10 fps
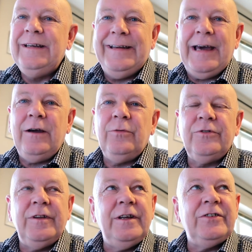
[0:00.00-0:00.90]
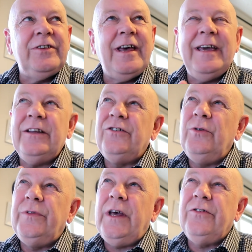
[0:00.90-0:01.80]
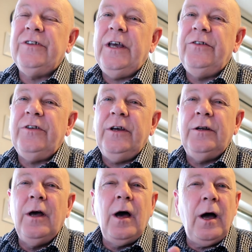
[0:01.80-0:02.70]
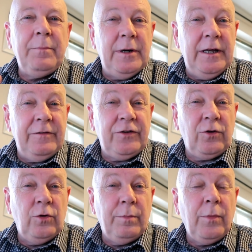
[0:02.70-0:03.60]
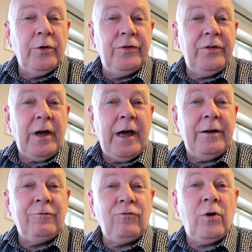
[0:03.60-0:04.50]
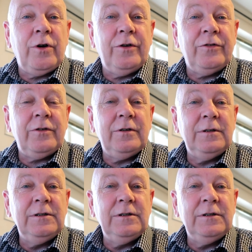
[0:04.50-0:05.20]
Now, to this day, in 2018, I believe it's called Mods and Rockers.